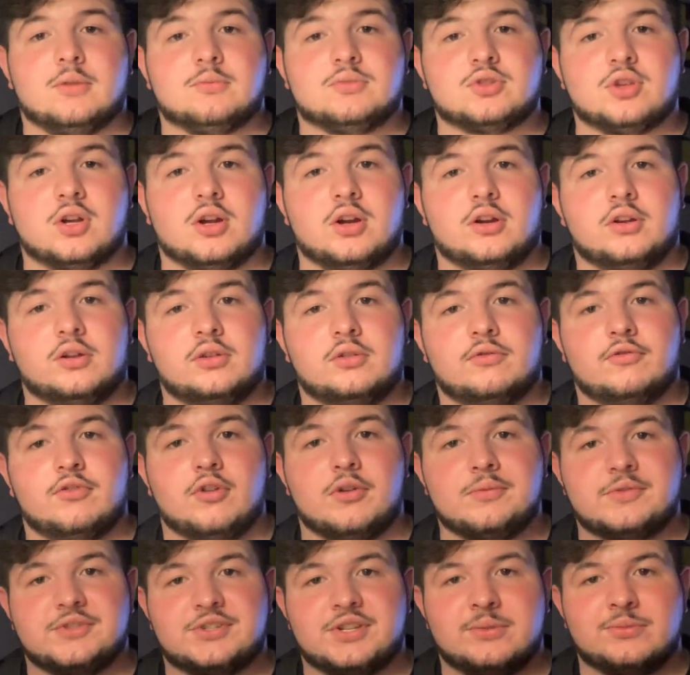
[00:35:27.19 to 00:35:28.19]
Sorry.
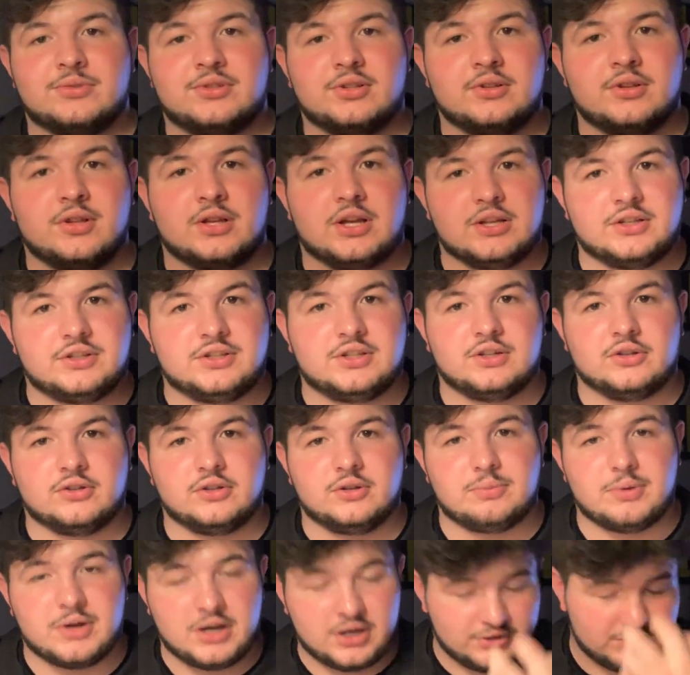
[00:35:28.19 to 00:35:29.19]
Former Simpson, I
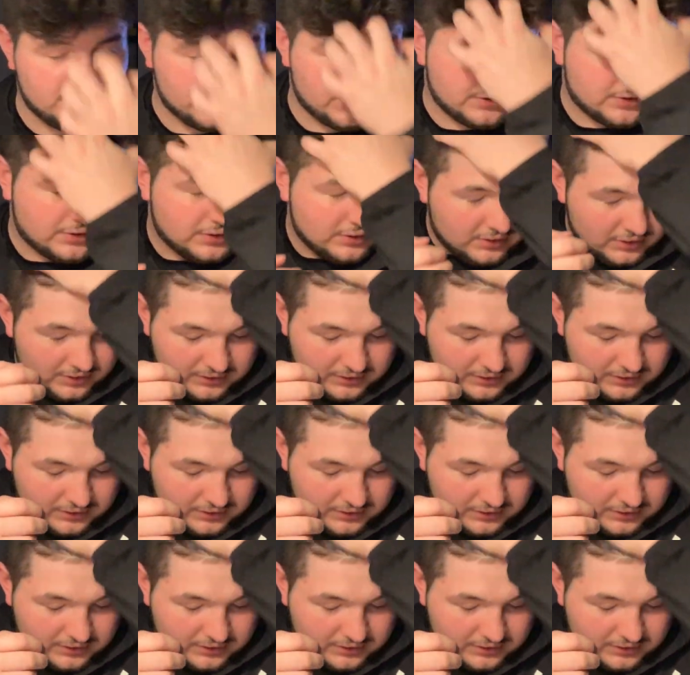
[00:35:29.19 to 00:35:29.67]
dearly apologize.